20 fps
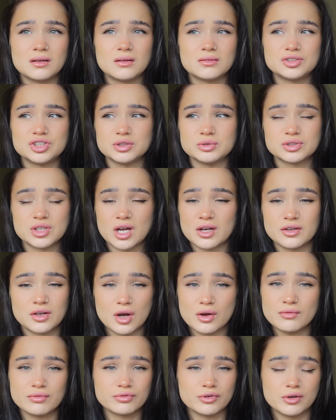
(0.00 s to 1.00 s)
she was like
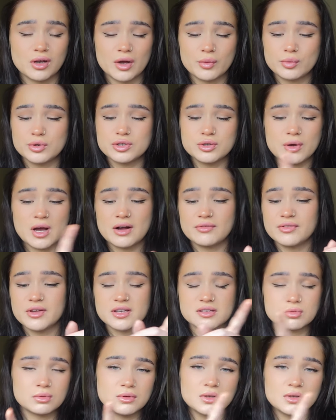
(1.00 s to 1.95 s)
going through like, will you have this?